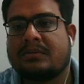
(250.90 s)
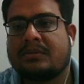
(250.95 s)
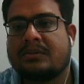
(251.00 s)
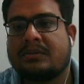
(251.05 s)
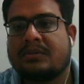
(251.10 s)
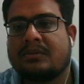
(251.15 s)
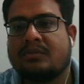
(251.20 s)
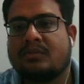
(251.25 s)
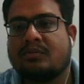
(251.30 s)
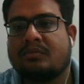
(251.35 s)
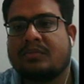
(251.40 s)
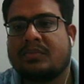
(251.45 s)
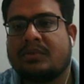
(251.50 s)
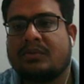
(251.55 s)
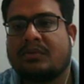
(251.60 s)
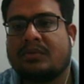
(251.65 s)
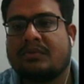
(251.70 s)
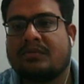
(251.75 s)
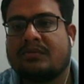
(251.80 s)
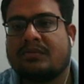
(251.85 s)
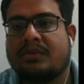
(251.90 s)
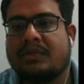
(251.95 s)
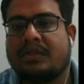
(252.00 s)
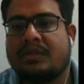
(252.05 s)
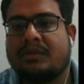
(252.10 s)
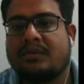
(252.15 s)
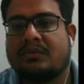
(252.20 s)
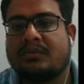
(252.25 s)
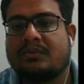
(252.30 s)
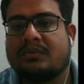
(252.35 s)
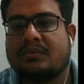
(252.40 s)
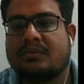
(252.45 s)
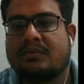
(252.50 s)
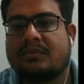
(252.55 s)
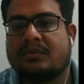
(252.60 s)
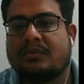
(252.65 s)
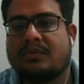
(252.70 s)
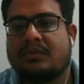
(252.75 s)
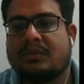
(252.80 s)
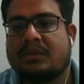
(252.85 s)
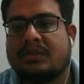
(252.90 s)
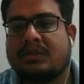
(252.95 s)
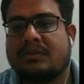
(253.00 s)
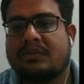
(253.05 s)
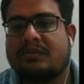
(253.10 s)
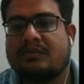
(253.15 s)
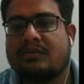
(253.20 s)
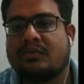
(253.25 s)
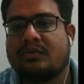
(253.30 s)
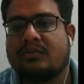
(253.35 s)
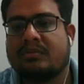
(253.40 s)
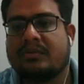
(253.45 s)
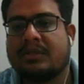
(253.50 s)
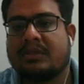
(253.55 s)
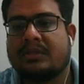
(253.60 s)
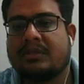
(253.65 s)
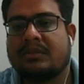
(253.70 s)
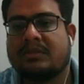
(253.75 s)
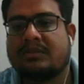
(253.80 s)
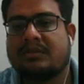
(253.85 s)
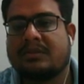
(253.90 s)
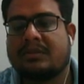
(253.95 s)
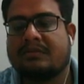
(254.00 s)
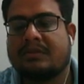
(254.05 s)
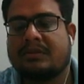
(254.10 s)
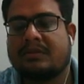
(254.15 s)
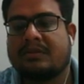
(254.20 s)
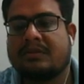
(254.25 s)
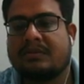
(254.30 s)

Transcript: into P of E2, that is 4 by 7.